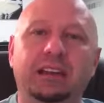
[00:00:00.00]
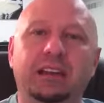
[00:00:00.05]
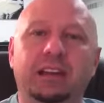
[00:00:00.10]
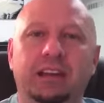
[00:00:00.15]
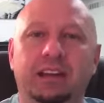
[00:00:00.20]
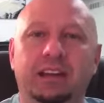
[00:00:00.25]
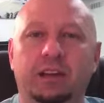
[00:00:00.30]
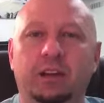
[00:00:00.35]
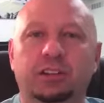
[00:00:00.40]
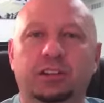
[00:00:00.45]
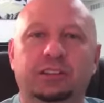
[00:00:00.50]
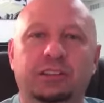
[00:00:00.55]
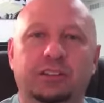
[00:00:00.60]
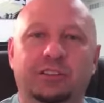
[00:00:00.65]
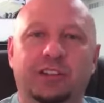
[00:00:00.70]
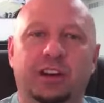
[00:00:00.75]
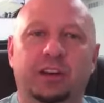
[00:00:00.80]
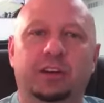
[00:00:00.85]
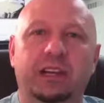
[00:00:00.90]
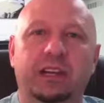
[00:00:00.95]
you know, it's a
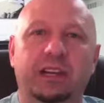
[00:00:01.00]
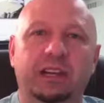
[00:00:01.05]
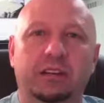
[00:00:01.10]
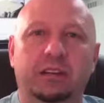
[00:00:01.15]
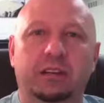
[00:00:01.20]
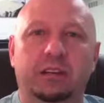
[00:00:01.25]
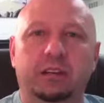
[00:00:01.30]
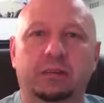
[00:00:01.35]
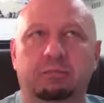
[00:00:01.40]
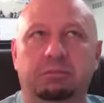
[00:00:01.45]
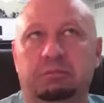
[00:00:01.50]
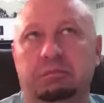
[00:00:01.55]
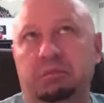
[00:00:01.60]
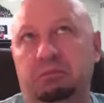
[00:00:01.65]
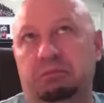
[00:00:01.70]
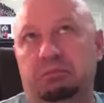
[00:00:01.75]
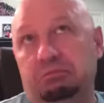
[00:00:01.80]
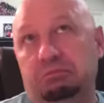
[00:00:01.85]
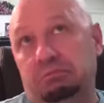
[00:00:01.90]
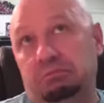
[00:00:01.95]
very,
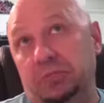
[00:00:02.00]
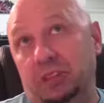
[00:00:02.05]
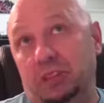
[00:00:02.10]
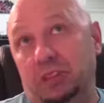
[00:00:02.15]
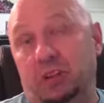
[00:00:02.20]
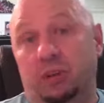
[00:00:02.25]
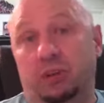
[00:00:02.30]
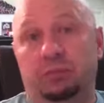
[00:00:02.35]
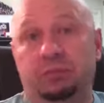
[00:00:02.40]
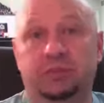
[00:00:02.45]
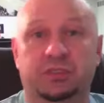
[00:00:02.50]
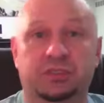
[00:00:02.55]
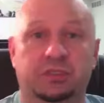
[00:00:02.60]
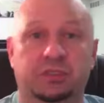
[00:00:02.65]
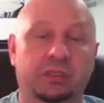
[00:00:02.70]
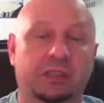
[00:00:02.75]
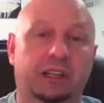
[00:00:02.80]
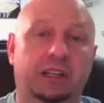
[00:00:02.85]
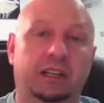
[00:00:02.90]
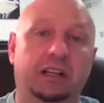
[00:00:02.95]
you know,
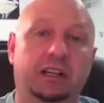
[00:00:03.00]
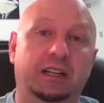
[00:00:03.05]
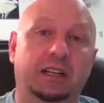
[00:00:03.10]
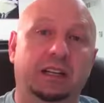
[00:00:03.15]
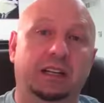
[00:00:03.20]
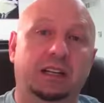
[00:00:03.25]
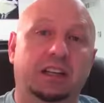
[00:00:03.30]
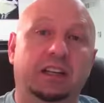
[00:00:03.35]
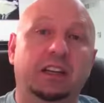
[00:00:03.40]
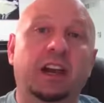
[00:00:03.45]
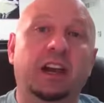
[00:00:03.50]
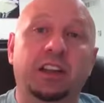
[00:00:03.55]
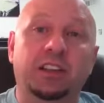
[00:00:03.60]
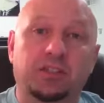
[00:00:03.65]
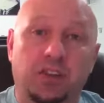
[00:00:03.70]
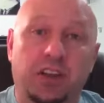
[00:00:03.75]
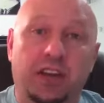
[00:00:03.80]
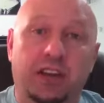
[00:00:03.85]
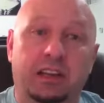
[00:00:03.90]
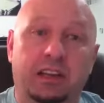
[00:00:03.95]
sort of gut
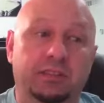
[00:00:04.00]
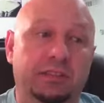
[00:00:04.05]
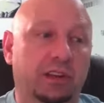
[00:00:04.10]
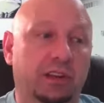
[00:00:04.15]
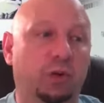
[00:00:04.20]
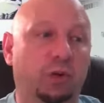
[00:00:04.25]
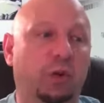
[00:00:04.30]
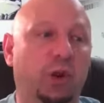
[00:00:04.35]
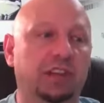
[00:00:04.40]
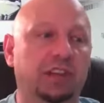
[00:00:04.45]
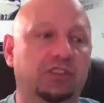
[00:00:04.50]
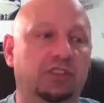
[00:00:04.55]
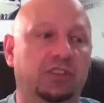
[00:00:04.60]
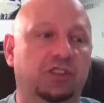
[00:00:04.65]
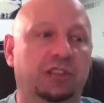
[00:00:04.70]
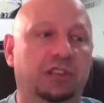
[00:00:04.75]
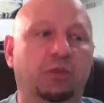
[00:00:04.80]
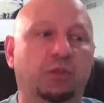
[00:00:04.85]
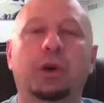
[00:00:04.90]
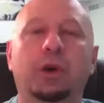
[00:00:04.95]
check of a
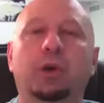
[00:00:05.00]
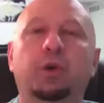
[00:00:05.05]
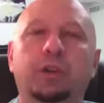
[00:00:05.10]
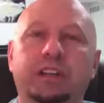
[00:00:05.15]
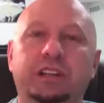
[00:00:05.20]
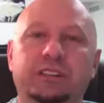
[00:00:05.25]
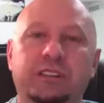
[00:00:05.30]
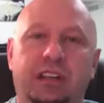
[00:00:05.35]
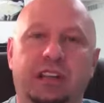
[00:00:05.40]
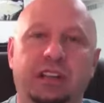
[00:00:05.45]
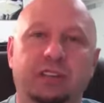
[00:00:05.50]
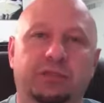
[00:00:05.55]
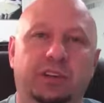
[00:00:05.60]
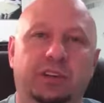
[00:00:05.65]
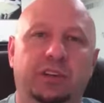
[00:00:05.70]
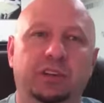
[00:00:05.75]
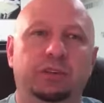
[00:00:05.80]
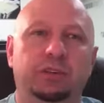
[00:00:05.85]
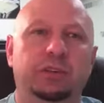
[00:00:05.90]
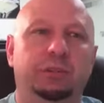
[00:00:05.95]
question. And what would it take for
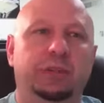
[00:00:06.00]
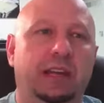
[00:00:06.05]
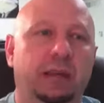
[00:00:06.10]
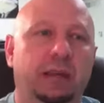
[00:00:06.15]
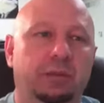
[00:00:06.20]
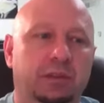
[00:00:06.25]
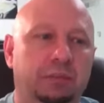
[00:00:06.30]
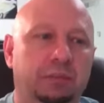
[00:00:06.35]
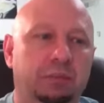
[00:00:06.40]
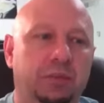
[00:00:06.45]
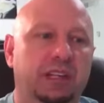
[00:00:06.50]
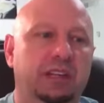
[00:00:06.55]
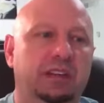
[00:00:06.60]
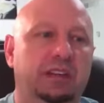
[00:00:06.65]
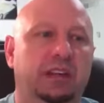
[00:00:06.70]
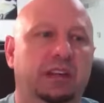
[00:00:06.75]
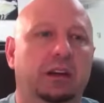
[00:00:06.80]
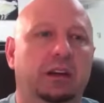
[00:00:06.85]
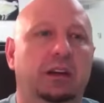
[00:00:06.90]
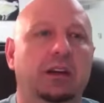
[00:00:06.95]
you to be able to be
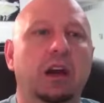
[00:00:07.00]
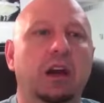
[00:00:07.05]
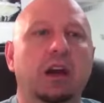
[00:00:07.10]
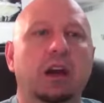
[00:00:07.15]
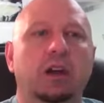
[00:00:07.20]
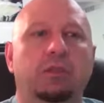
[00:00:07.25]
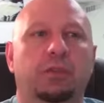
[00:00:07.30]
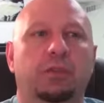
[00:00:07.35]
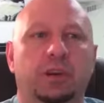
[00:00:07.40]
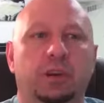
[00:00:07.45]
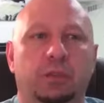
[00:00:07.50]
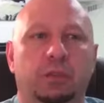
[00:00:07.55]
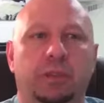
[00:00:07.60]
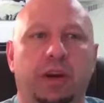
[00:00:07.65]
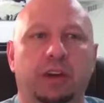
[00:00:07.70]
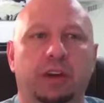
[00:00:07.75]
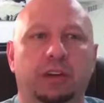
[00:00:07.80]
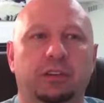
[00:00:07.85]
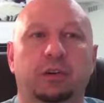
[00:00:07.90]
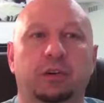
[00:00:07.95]
there for your
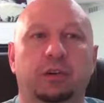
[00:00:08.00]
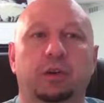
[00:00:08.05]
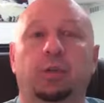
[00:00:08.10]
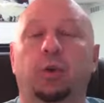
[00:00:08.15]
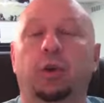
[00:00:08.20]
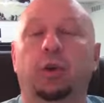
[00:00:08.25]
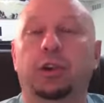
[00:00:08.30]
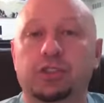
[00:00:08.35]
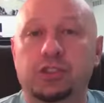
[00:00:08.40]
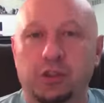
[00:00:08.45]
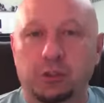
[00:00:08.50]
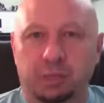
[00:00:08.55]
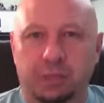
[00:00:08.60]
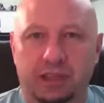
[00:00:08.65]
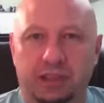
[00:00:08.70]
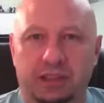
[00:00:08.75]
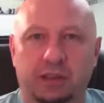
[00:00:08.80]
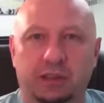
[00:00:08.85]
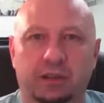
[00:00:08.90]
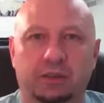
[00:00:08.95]
partner? Would you
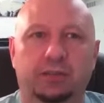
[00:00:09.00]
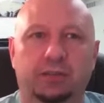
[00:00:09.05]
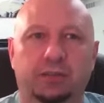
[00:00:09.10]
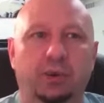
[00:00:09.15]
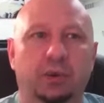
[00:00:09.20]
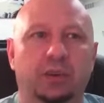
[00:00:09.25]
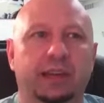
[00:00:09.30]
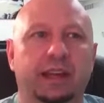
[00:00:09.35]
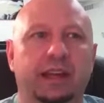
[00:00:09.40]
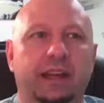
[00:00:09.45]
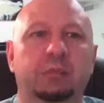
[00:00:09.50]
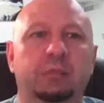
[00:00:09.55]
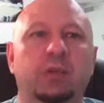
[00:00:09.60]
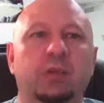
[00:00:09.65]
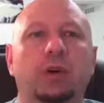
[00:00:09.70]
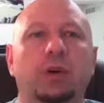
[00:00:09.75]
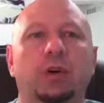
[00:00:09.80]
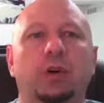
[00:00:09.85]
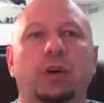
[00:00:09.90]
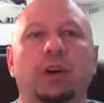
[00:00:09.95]
be there for them?
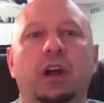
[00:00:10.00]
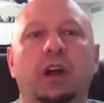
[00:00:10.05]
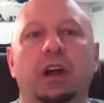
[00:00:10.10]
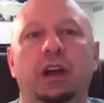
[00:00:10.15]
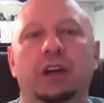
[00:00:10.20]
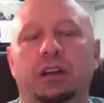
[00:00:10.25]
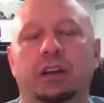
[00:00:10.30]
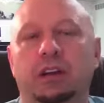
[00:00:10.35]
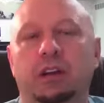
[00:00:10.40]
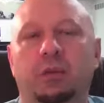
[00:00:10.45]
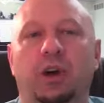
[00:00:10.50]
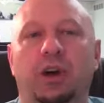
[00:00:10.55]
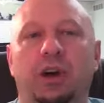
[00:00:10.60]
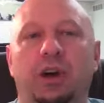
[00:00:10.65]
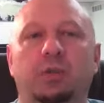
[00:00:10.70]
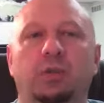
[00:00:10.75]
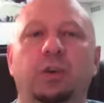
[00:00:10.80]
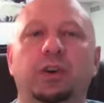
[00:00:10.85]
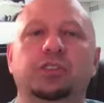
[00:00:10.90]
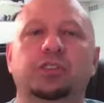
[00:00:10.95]
Or, you know,
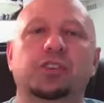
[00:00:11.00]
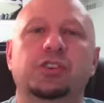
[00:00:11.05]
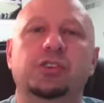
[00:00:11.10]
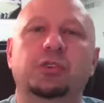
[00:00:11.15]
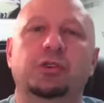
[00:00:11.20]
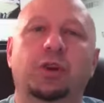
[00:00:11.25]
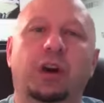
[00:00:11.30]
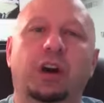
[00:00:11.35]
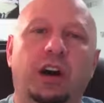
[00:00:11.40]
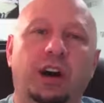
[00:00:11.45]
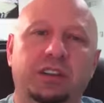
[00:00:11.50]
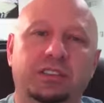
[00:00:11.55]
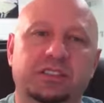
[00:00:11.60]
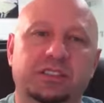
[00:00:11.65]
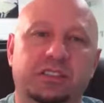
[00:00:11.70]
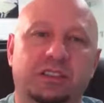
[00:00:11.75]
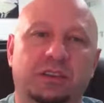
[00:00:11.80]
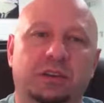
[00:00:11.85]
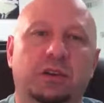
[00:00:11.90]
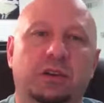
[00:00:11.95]
what would you
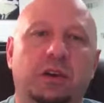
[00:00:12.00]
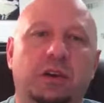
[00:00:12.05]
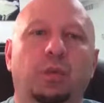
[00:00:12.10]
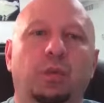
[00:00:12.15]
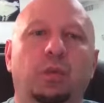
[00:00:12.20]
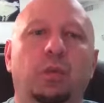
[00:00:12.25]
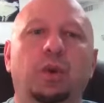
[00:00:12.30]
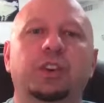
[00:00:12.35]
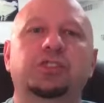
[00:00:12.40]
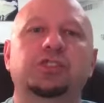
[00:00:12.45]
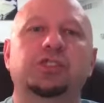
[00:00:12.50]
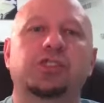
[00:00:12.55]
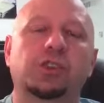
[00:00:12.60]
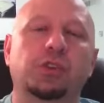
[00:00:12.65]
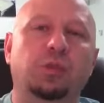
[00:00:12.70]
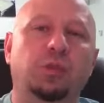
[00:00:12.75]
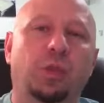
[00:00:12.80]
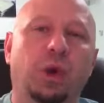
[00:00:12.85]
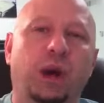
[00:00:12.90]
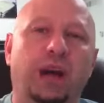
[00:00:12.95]
also, would
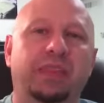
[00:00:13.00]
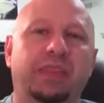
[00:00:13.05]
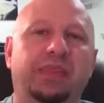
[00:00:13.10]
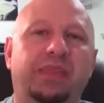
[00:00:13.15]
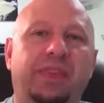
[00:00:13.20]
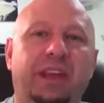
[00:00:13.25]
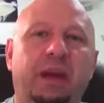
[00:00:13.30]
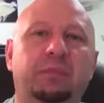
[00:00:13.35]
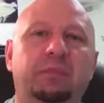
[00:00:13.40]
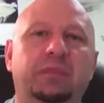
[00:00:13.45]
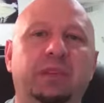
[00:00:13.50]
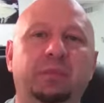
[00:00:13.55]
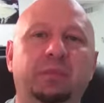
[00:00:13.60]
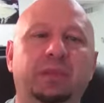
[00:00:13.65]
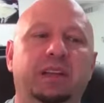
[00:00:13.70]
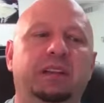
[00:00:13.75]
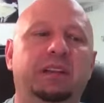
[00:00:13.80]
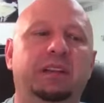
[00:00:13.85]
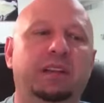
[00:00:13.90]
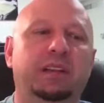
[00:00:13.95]
you want them to
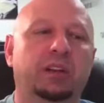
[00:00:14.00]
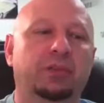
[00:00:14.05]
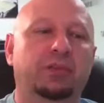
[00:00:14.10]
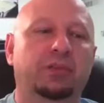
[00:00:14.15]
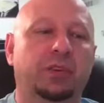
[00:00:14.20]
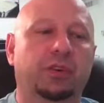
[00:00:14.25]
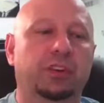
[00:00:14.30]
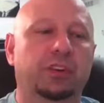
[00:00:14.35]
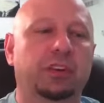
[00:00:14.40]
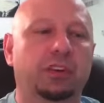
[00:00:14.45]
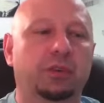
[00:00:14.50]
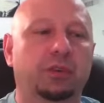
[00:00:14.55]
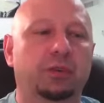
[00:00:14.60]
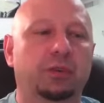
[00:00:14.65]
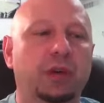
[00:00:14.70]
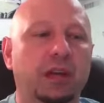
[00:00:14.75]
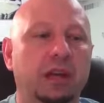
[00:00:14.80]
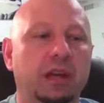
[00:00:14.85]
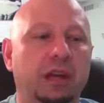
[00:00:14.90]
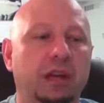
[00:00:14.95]
be there for you
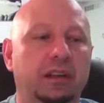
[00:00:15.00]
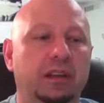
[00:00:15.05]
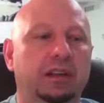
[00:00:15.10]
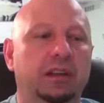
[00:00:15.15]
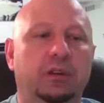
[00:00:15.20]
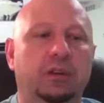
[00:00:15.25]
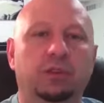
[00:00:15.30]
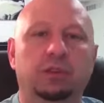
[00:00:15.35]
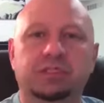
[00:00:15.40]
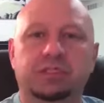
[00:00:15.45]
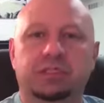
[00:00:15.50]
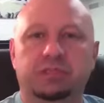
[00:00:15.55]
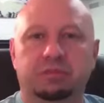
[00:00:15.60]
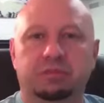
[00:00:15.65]
in those